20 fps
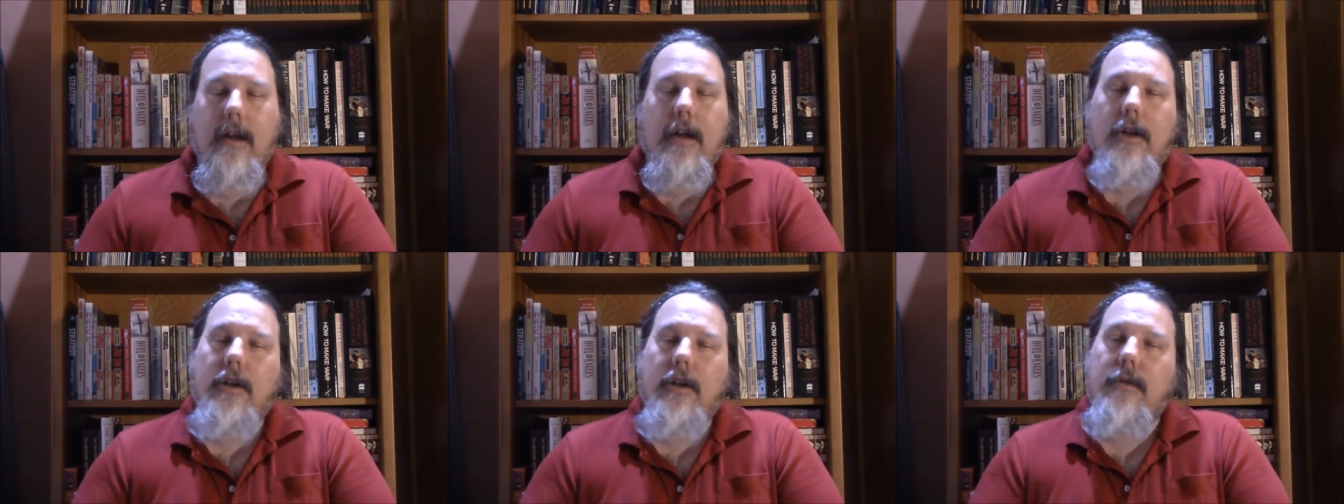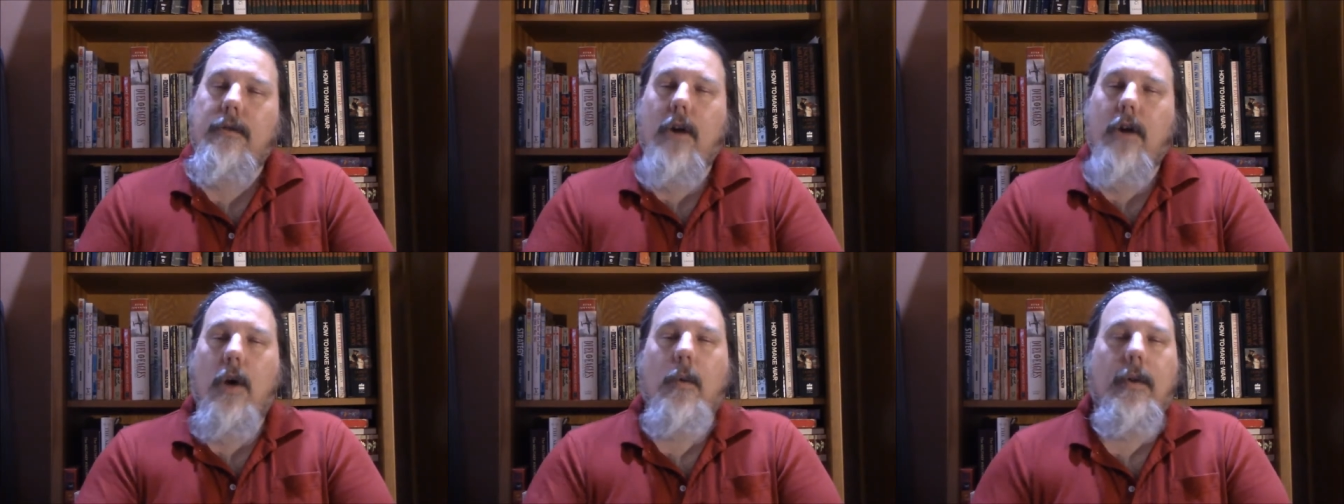You
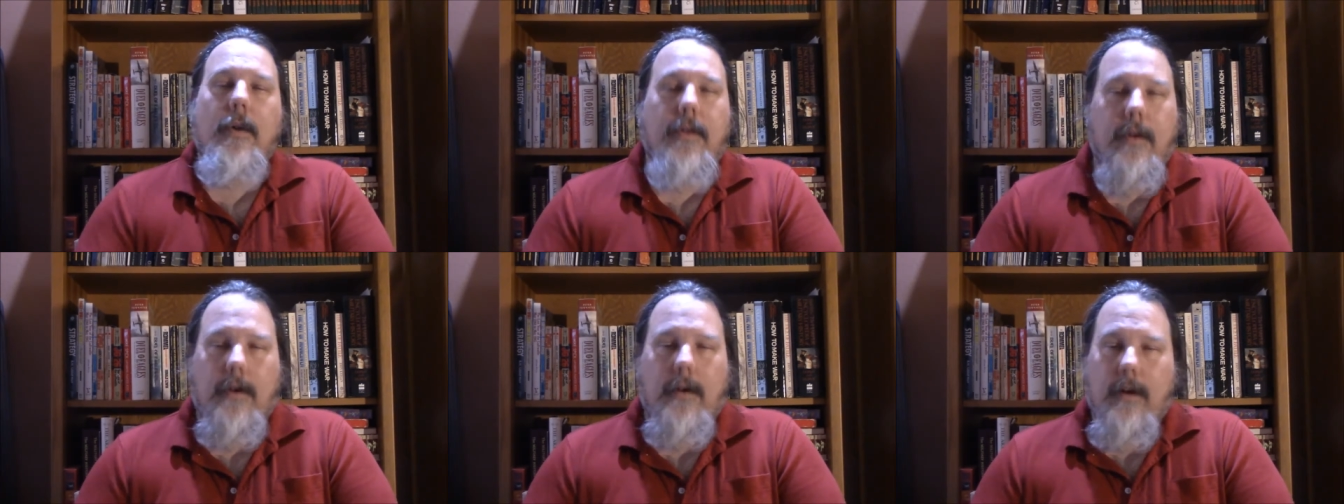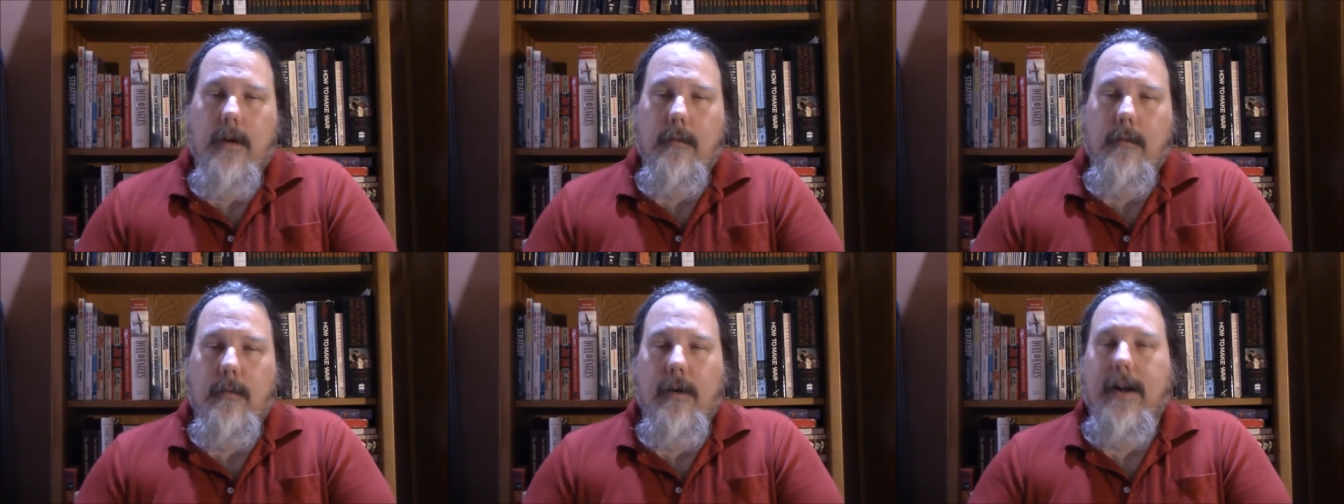know what they're going
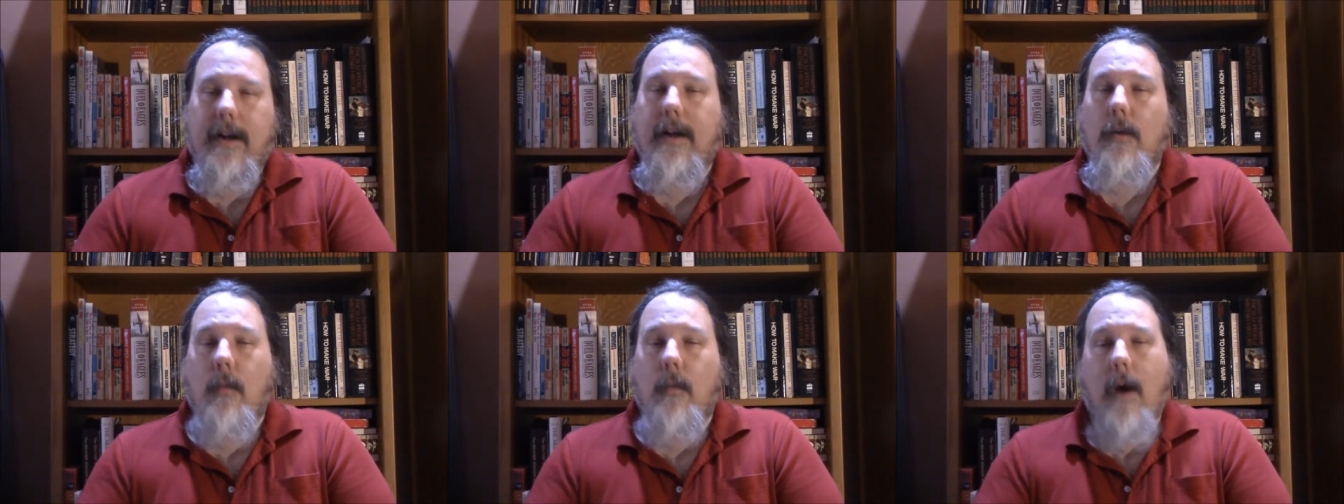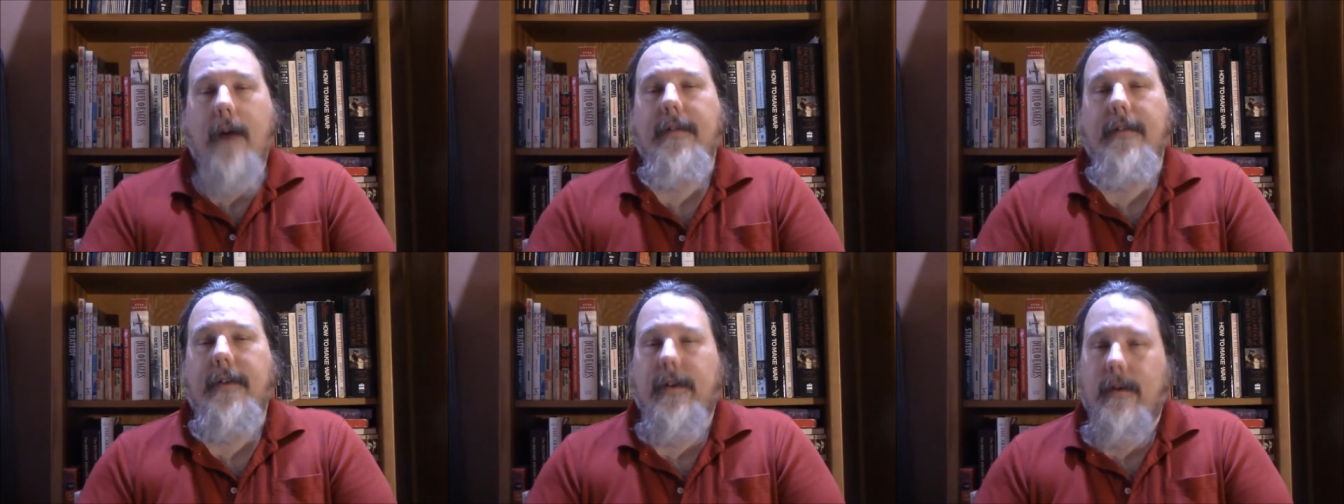to bring and
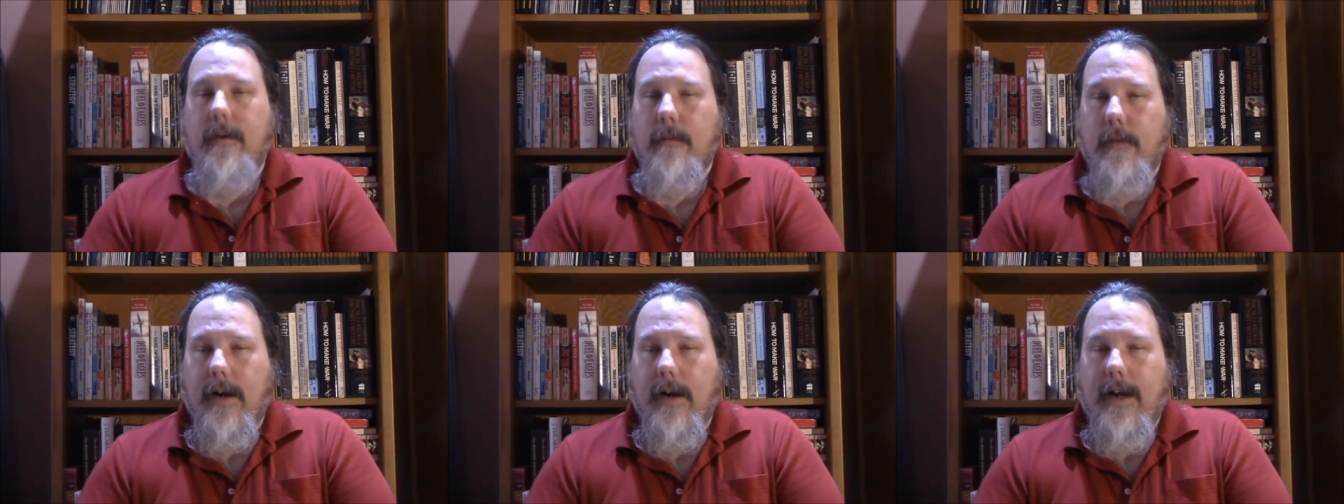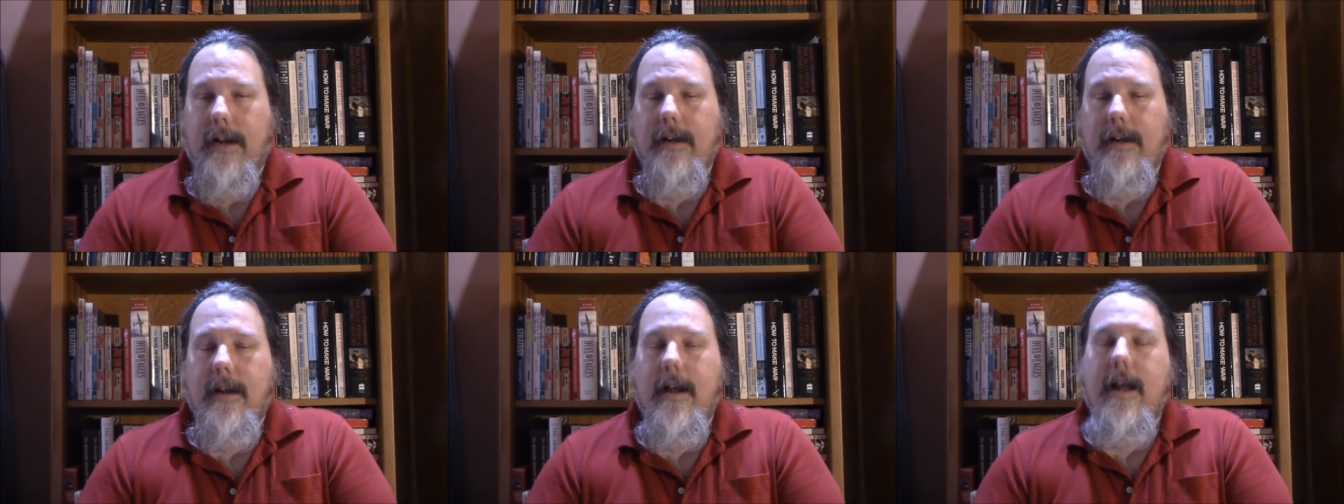why they're going to bring
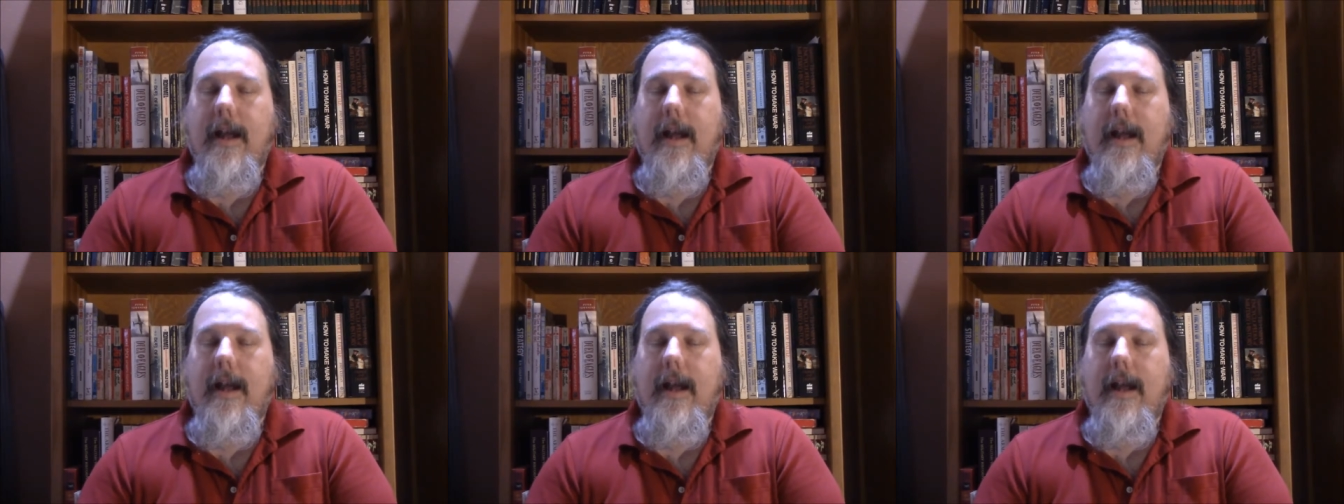it.